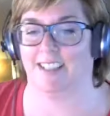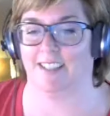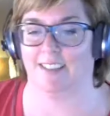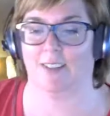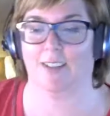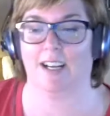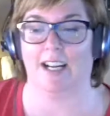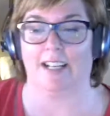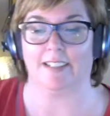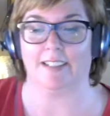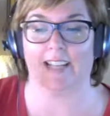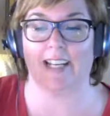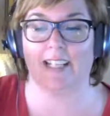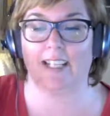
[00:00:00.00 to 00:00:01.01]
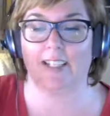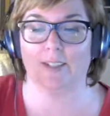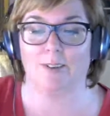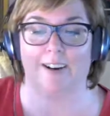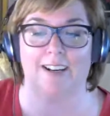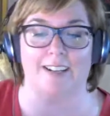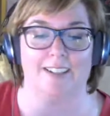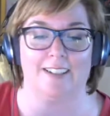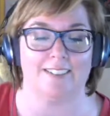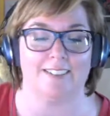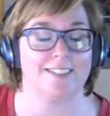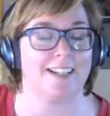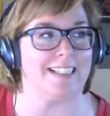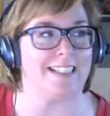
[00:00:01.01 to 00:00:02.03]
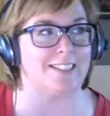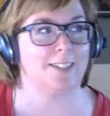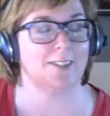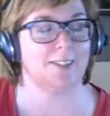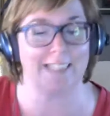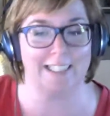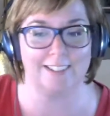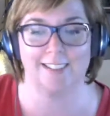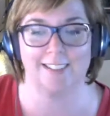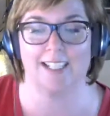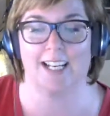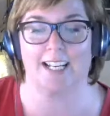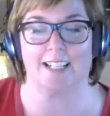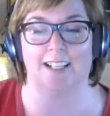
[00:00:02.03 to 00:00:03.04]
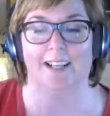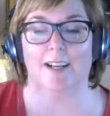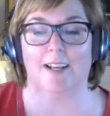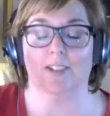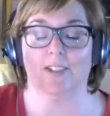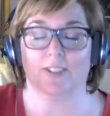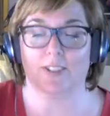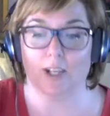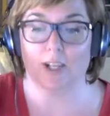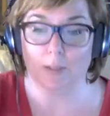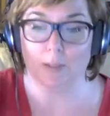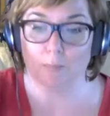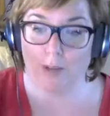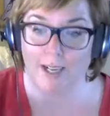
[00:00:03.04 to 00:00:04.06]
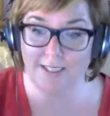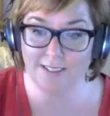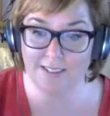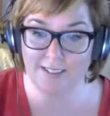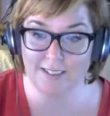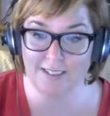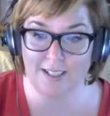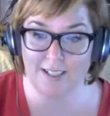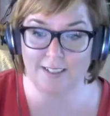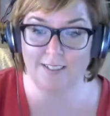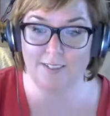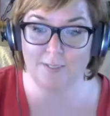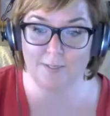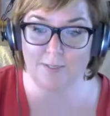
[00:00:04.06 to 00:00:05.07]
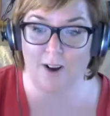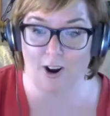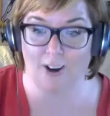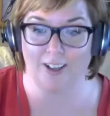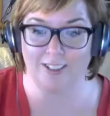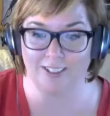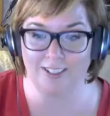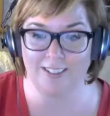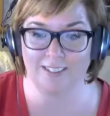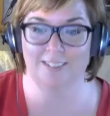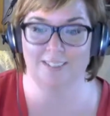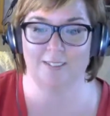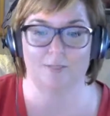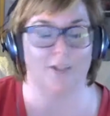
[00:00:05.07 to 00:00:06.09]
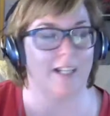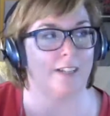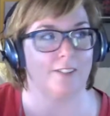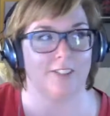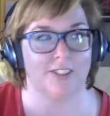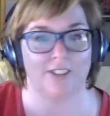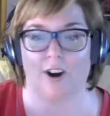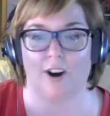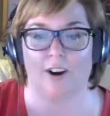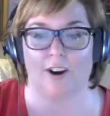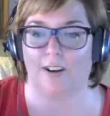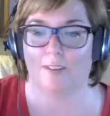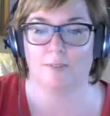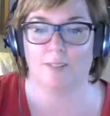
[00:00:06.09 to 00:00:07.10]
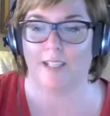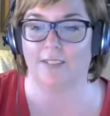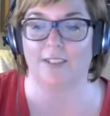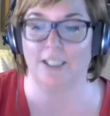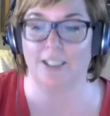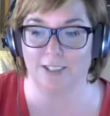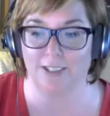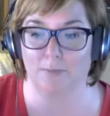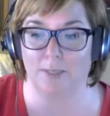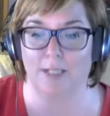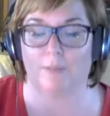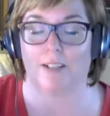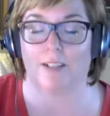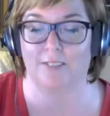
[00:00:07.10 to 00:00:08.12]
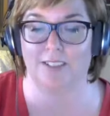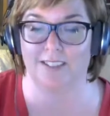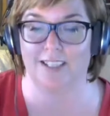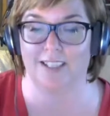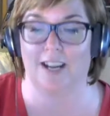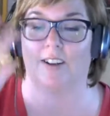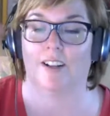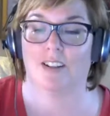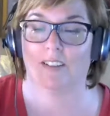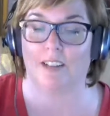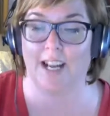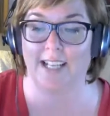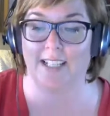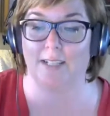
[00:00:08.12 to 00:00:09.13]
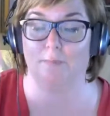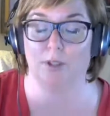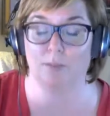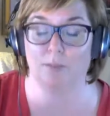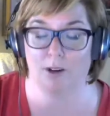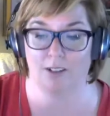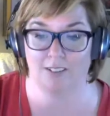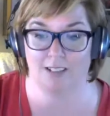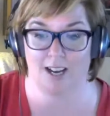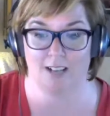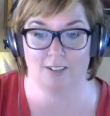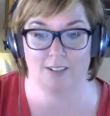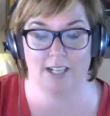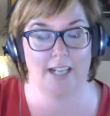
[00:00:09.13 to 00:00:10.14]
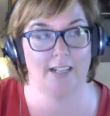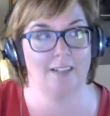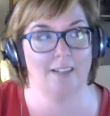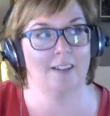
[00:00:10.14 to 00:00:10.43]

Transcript: Okay, naked URL. Okay, so here's the thing. So you press the heart, whatever star, whatever it used to be, whatever it is now. Like it, bookmark that, okay?